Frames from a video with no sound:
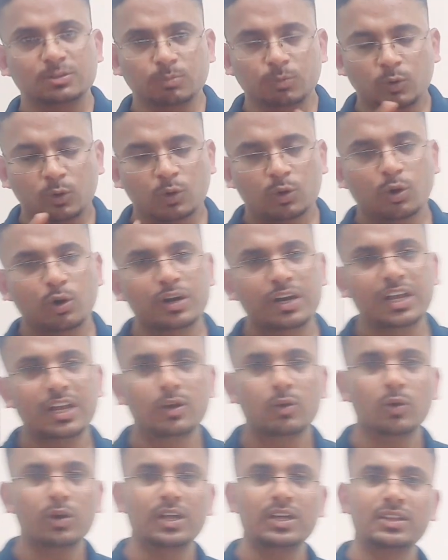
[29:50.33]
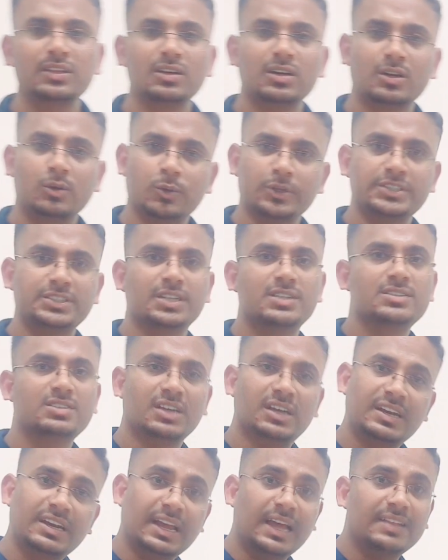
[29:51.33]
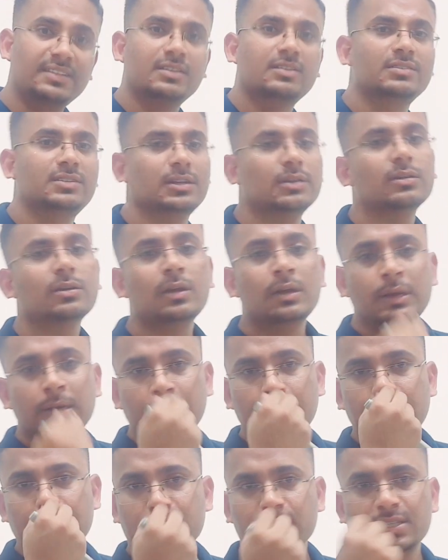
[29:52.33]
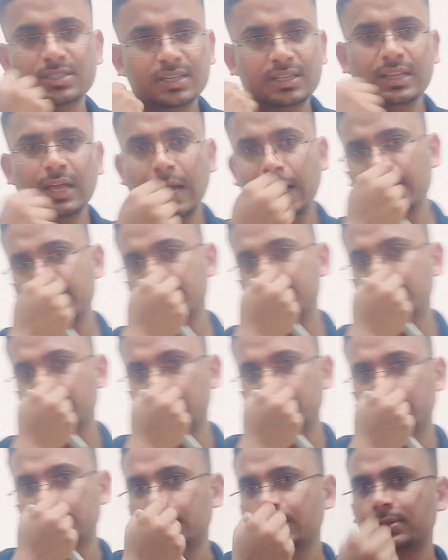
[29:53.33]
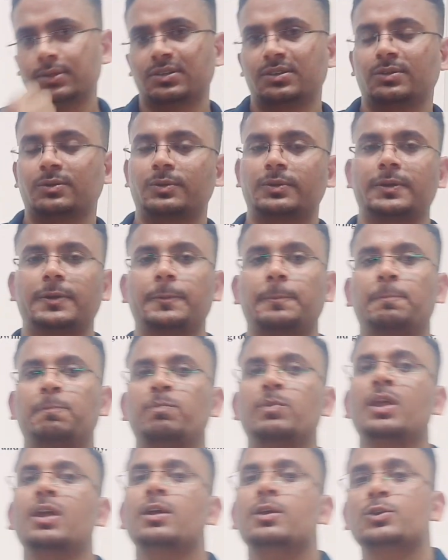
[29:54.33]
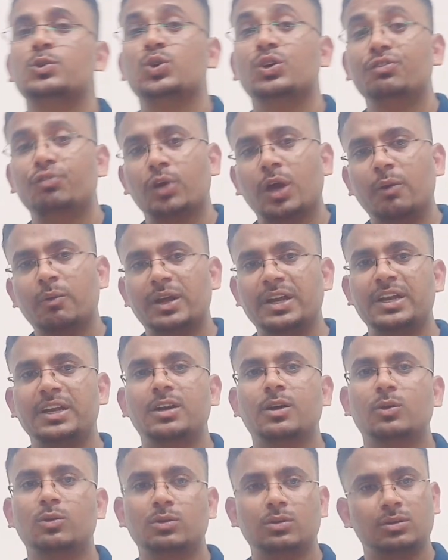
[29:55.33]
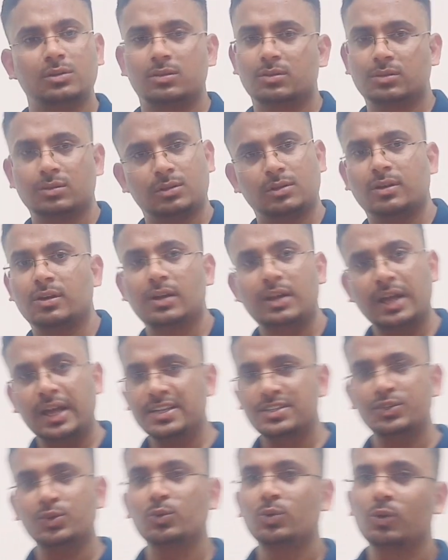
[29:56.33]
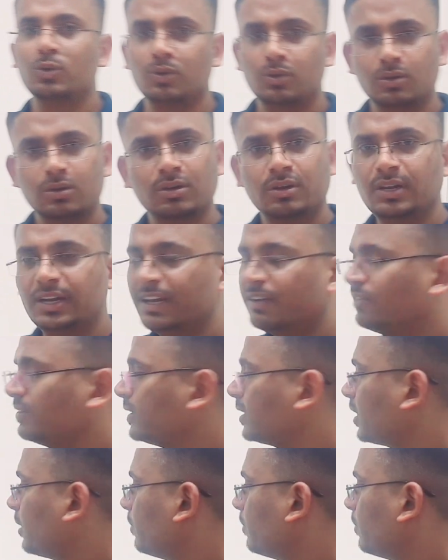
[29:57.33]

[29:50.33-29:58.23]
more on decoding the questions rather than discussing the answers. Okay. So if you have any doubt, as you know, leave in the